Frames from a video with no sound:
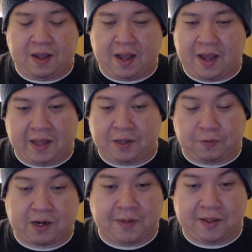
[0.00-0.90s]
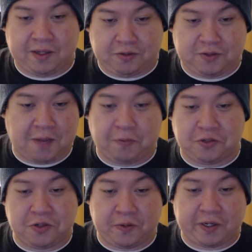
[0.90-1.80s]
I highly recommend that you stop
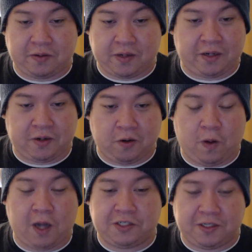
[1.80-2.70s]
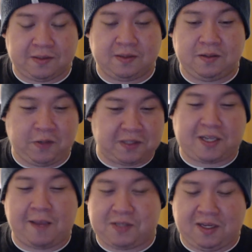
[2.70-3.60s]
what you're doing and go watch it. You can
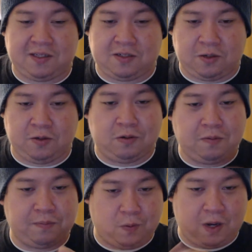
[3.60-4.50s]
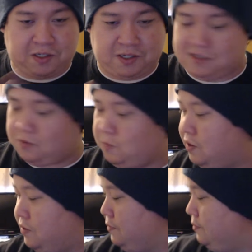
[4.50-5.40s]
skip Season 2, but watch Season
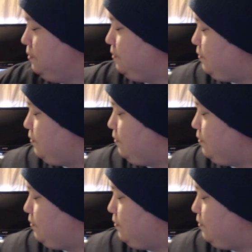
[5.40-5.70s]
1.